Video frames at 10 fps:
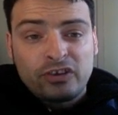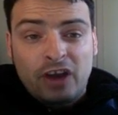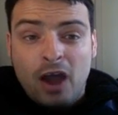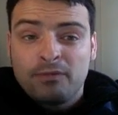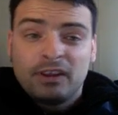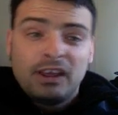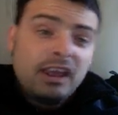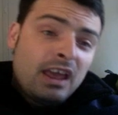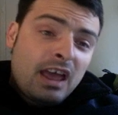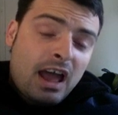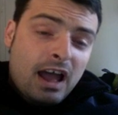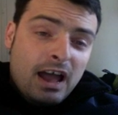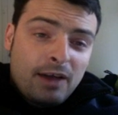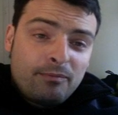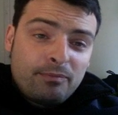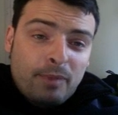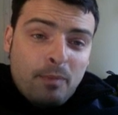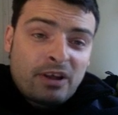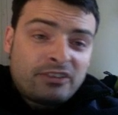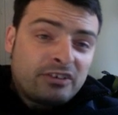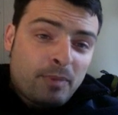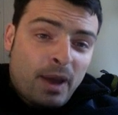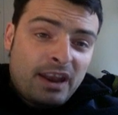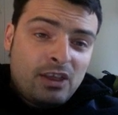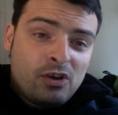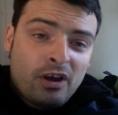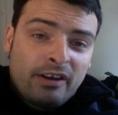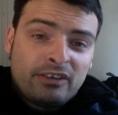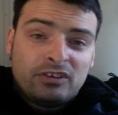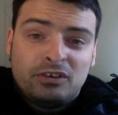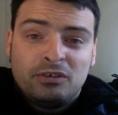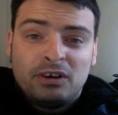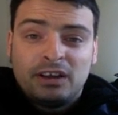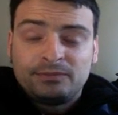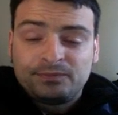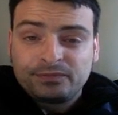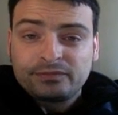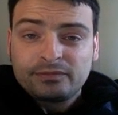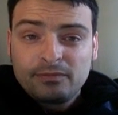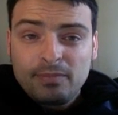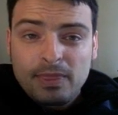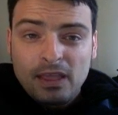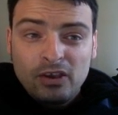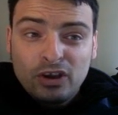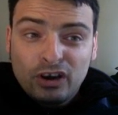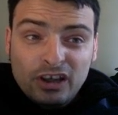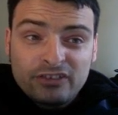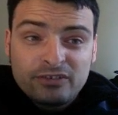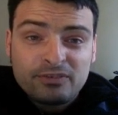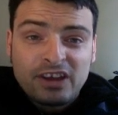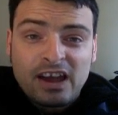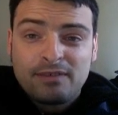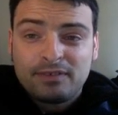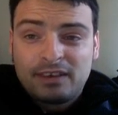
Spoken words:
and hopefully By participating, you're going to learn some stuff